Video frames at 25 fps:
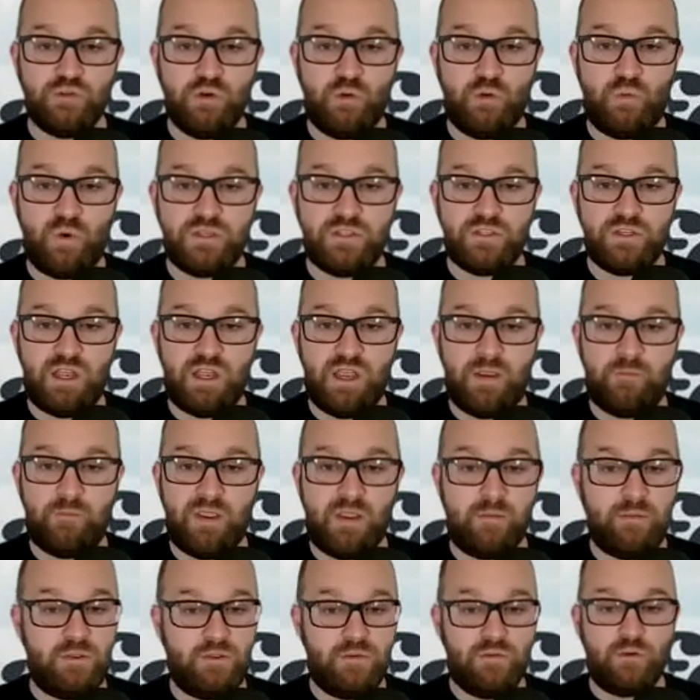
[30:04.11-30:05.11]
at one time.
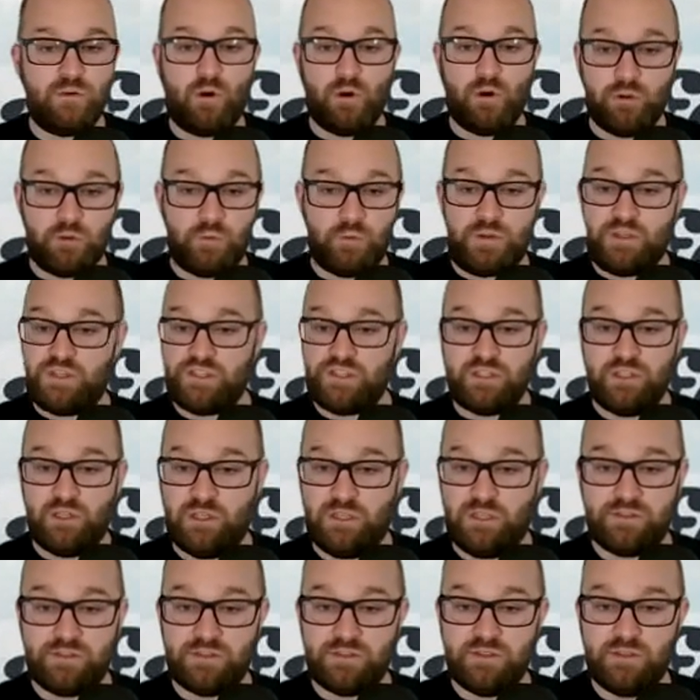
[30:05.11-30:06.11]
Maybe you argue he still
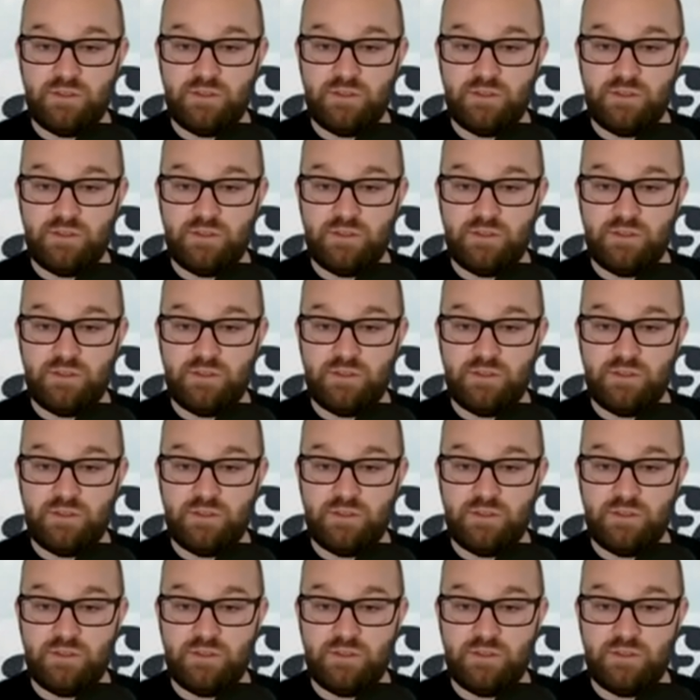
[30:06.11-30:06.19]
is.